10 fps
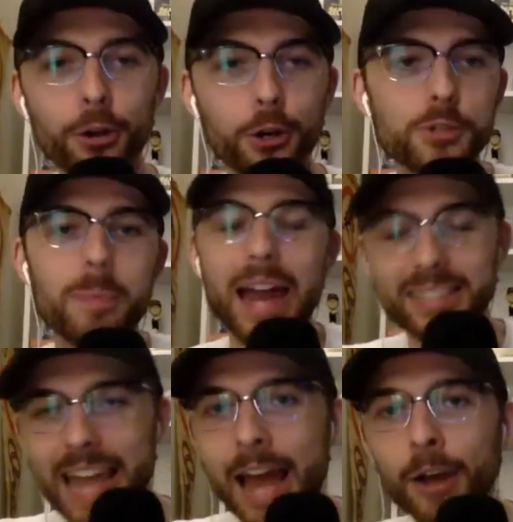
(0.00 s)
goes back
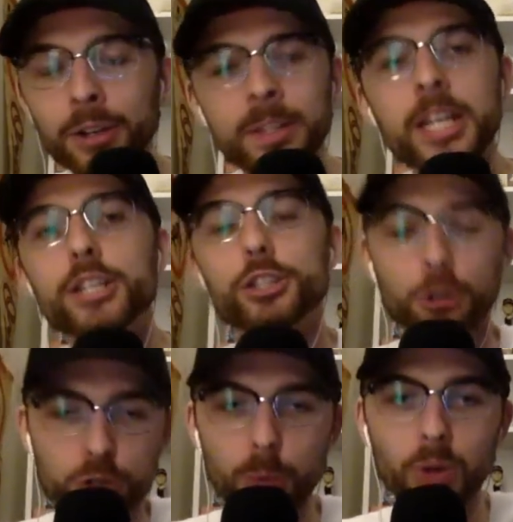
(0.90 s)
down,
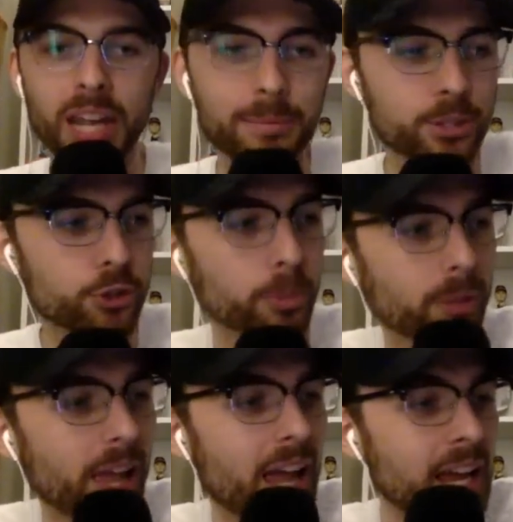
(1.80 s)
starts some more games in
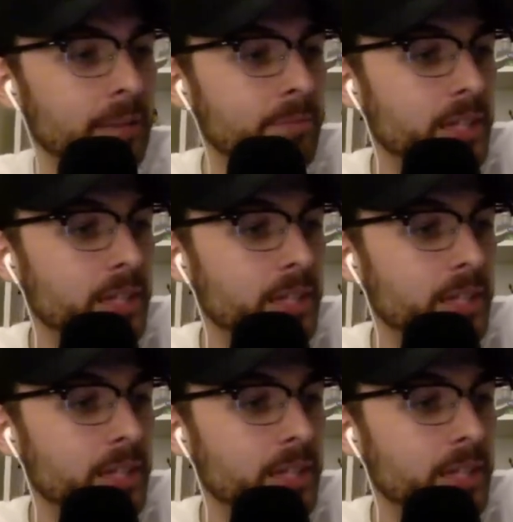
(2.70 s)
AAA.